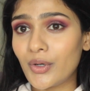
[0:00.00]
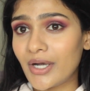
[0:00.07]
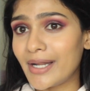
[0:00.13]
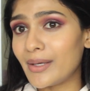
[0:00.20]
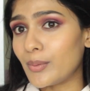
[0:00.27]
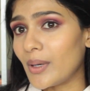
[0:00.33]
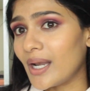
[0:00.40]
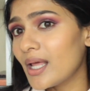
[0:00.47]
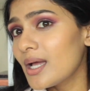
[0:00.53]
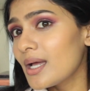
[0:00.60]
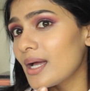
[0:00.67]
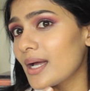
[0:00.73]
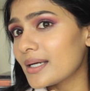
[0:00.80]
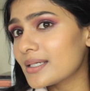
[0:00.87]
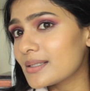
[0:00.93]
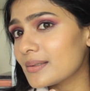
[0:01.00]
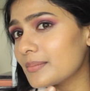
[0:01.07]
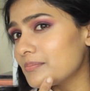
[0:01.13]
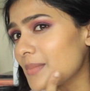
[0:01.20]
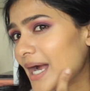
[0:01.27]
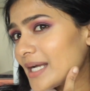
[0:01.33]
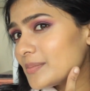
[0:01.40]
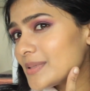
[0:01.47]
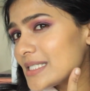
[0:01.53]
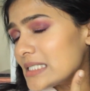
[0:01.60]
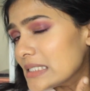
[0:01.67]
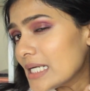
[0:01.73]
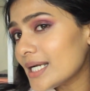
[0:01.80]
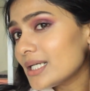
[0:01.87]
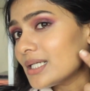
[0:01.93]
pretty well. It might be
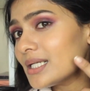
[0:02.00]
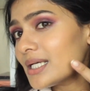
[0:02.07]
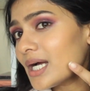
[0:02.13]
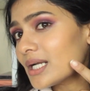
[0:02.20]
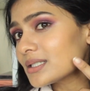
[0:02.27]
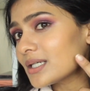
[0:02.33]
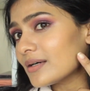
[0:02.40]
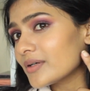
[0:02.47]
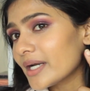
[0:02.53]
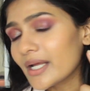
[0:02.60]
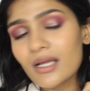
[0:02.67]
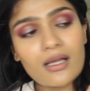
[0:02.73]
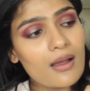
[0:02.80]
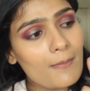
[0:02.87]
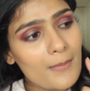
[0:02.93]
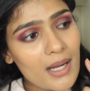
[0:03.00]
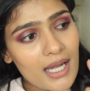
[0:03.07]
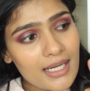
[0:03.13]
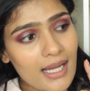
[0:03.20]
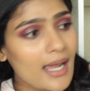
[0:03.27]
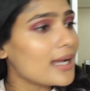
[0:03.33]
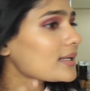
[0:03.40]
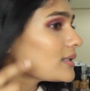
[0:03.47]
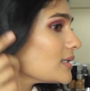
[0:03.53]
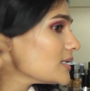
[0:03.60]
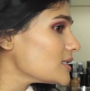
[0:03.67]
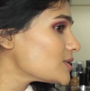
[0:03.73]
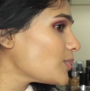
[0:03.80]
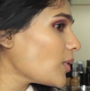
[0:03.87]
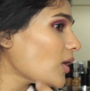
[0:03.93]
slightly uncovering my
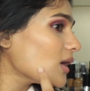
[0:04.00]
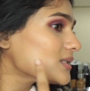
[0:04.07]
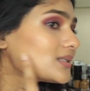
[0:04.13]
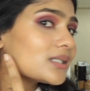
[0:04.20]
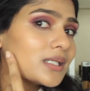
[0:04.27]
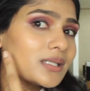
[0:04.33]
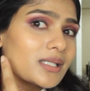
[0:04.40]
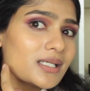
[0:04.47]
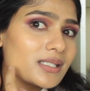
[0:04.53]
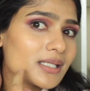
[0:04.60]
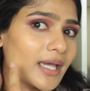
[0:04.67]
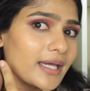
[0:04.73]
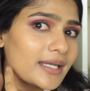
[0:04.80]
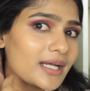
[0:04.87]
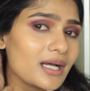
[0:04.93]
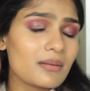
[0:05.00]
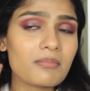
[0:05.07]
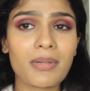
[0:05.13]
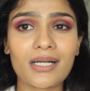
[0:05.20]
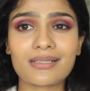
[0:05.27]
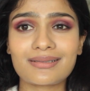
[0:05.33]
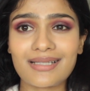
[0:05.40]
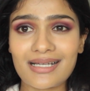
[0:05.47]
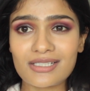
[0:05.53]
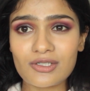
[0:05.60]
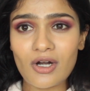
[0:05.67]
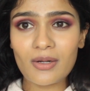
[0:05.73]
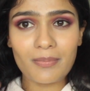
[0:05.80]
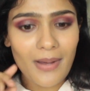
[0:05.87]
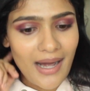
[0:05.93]
acne spots in this area, but that's
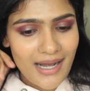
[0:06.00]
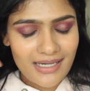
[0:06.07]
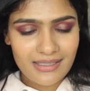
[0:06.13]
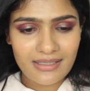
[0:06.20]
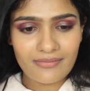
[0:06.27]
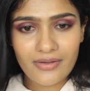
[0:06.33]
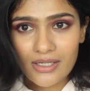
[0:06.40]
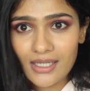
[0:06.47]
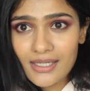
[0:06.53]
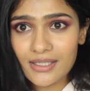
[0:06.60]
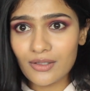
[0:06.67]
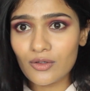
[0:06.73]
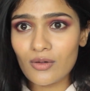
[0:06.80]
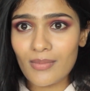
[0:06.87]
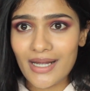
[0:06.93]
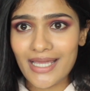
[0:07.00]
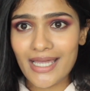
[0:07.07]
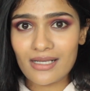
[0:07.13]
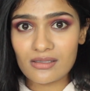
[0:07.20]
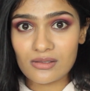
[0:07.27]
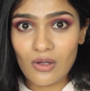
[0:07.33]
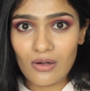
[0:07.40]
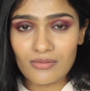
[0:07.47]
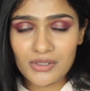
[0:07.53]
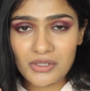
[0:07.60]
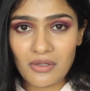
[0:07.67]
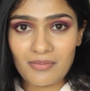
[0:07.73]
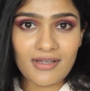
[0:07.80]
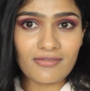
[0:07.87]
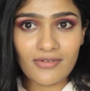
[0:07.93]
not bad given my hair is always
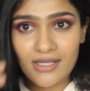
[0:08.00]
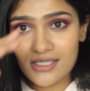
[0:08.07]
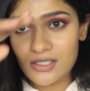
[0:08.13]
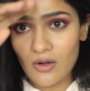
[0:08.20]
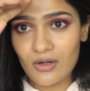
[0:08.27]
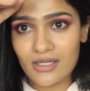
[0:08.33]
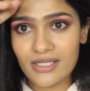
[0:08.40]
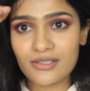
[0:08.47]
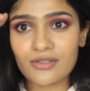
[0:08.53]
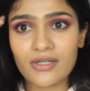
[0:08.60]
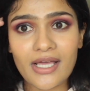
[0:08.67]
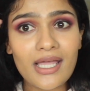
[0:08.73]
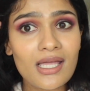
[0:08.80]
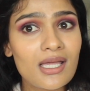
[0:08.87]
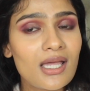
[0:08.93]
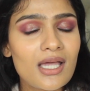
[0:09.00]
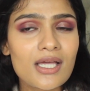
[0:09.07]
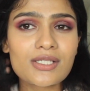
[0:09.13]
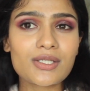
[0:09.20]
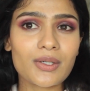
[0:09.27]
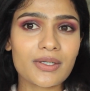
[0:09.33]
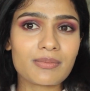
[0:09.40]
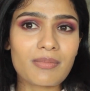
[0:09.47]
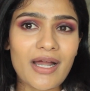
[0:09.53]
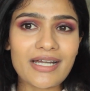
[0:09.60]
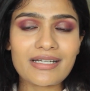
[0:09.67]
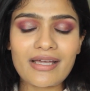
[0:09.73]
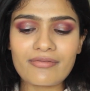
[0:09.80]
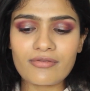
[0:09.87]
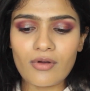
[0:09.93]
on my face all day today. So it
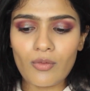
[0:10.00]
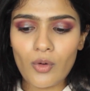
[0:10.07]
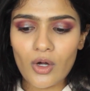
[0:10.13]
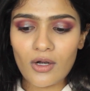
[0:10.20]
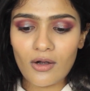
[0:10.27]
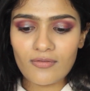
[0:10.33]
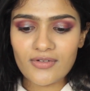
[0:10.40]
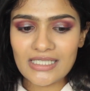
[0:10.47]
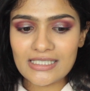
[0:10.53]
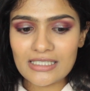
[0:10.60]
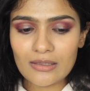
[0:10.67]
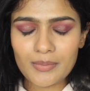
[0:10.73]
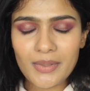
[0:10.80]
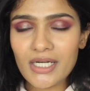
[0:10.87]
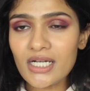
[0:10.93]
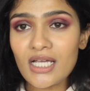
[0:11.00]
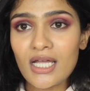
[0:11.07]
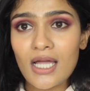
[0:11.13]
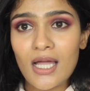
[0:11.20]
might have worn off a little bit.